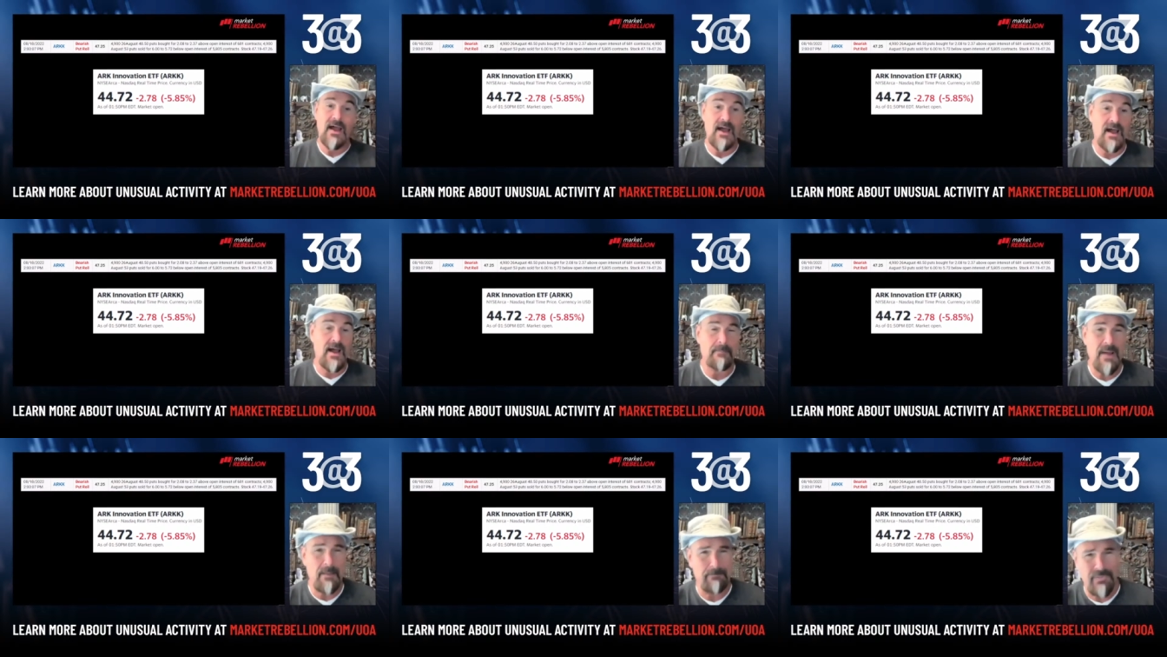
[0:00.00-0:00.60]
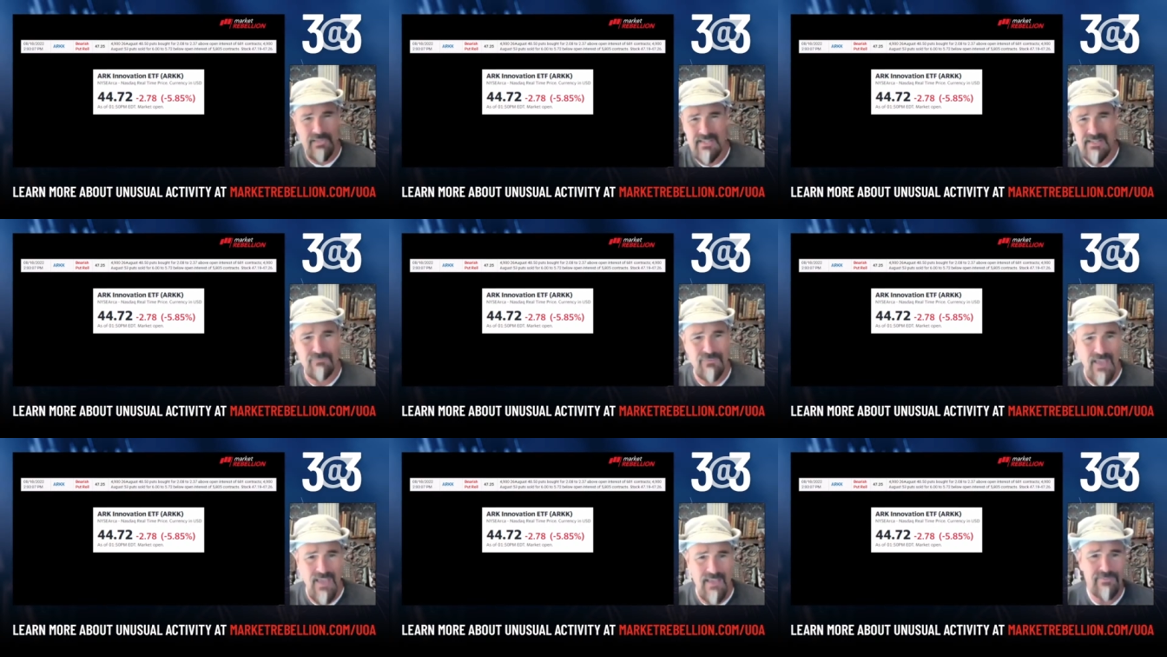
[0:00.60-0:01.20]
um, I
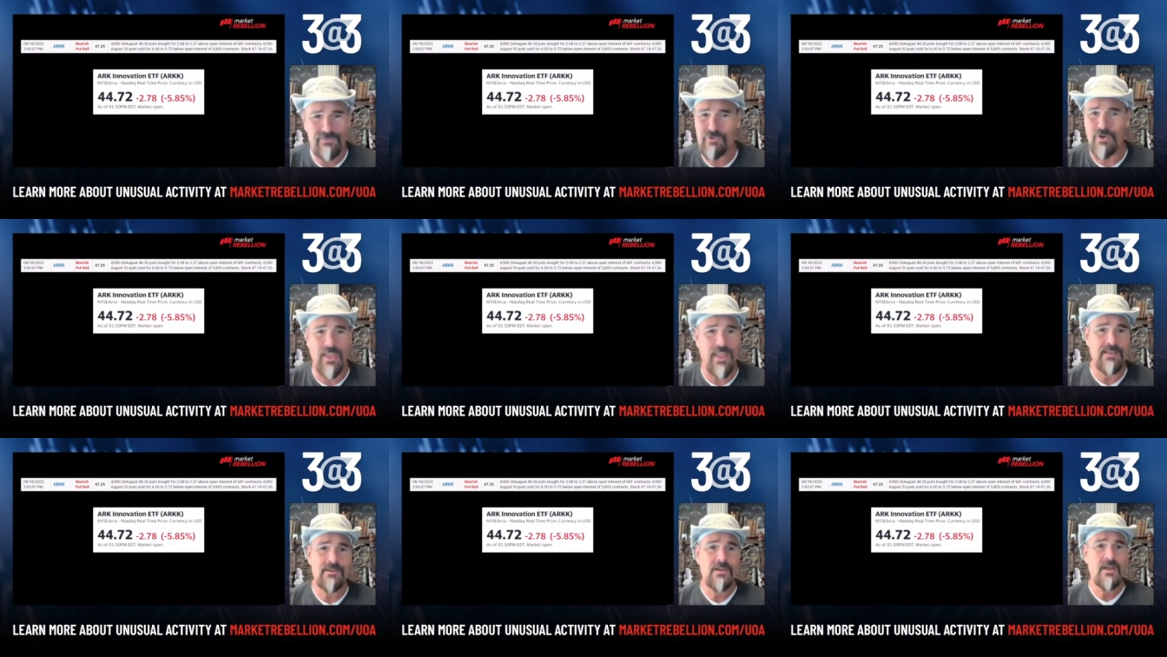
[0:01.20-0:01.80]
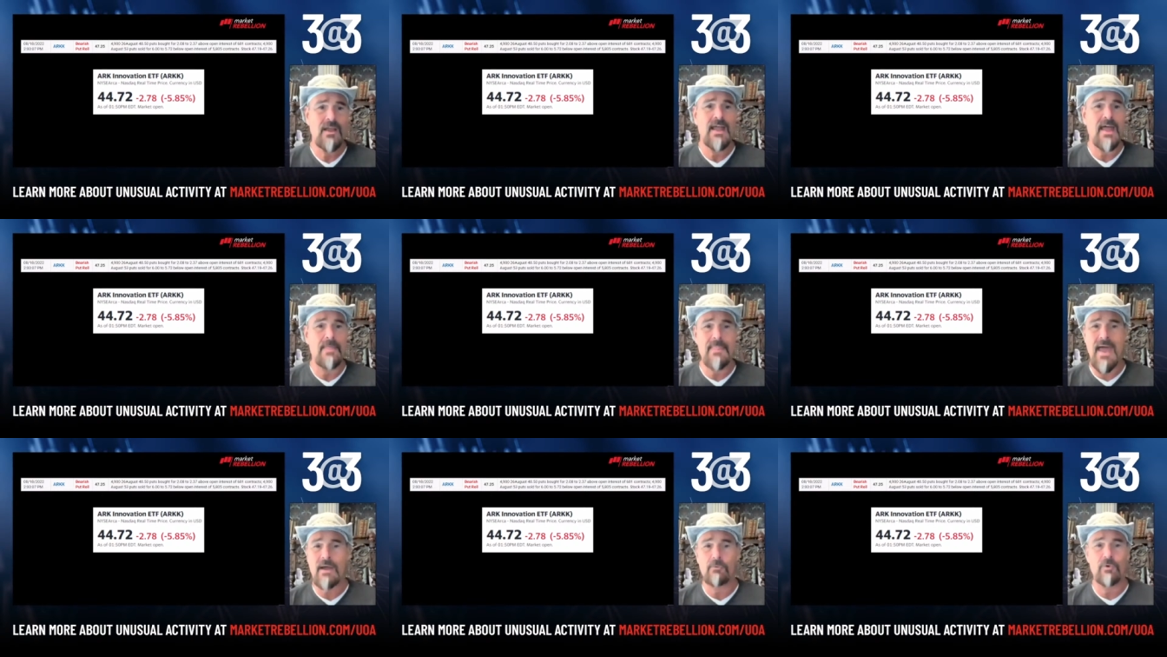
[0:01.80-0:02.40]
believe, yesterday,
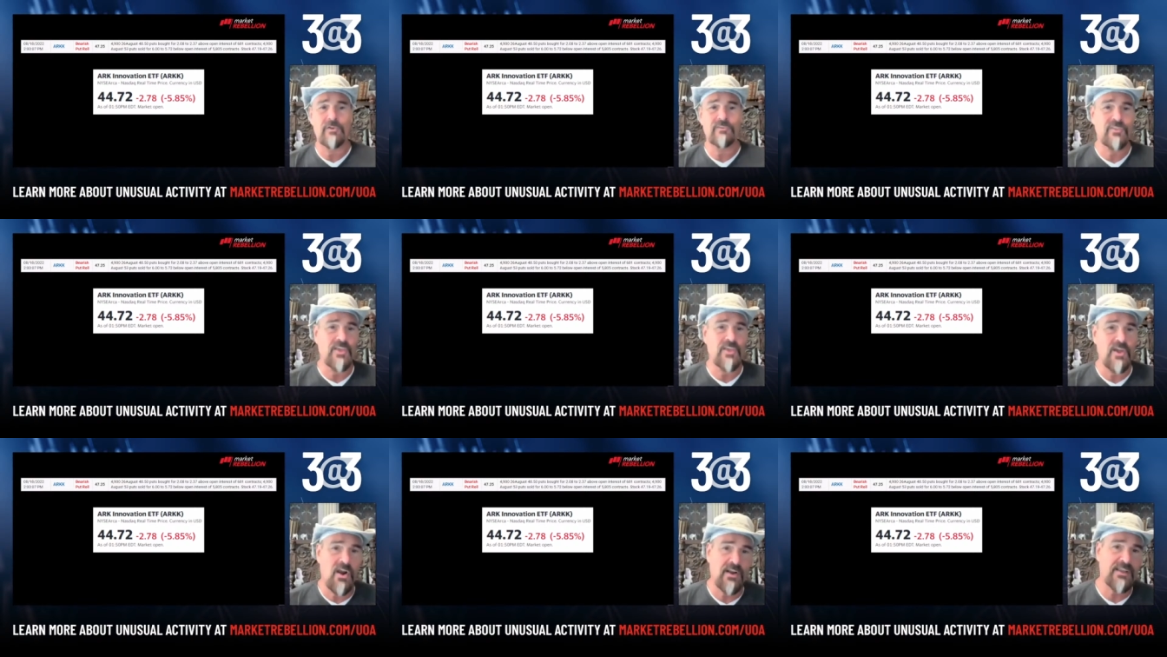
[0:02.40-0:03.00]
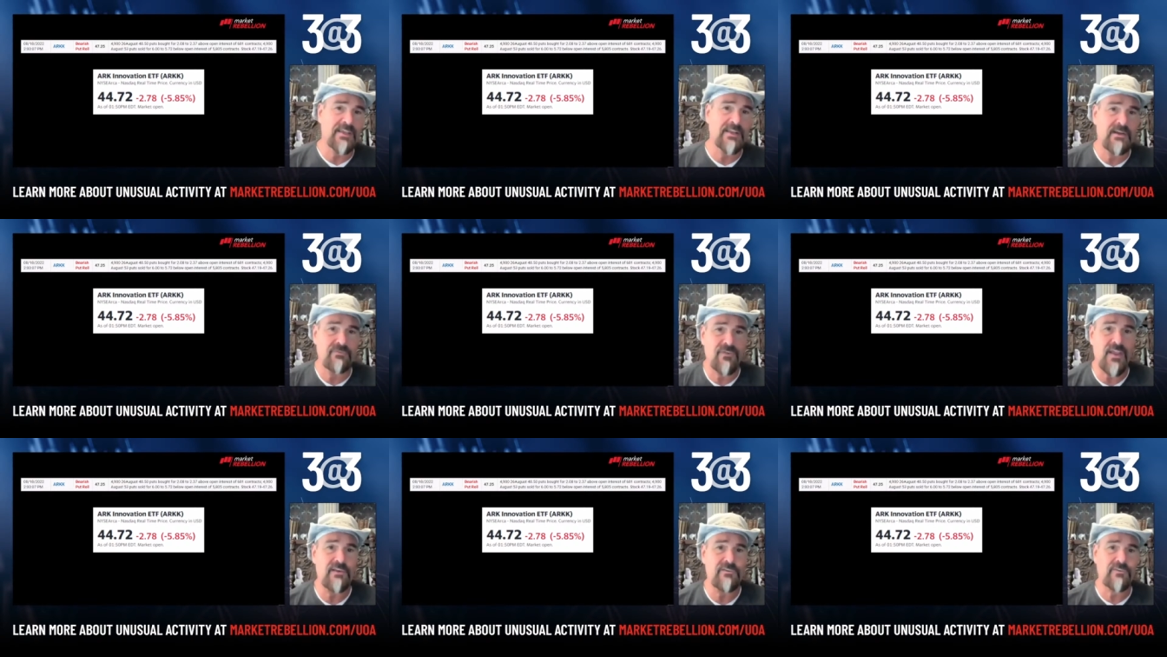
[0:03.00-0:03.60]
and that was the ARK
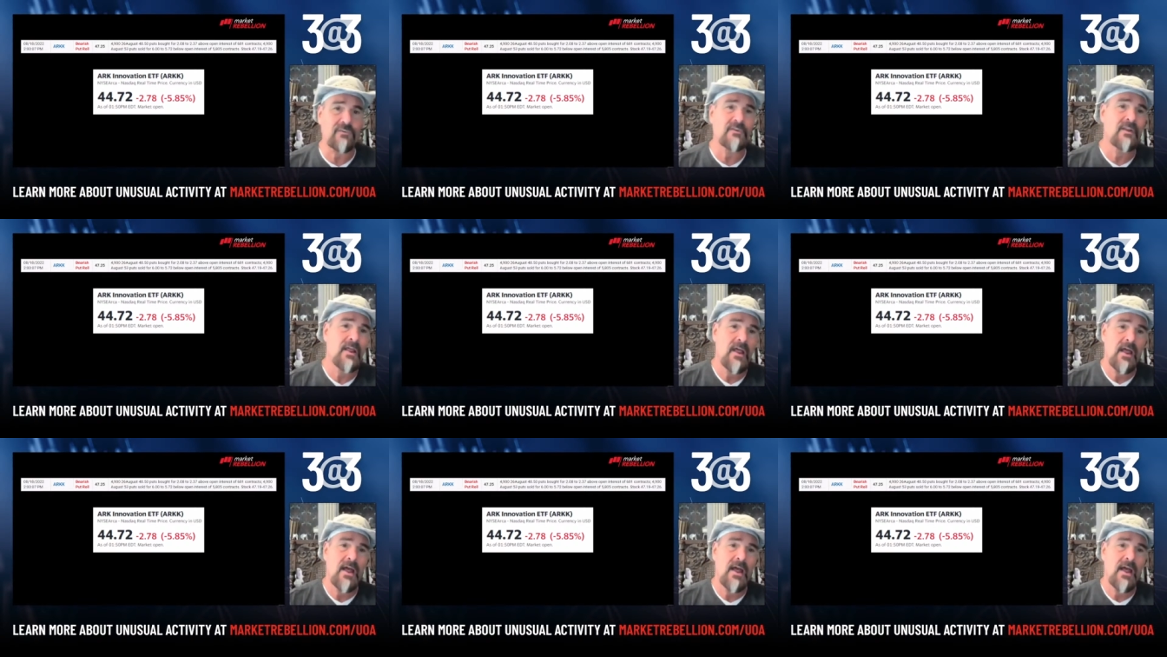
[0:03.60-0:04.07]
Innovation.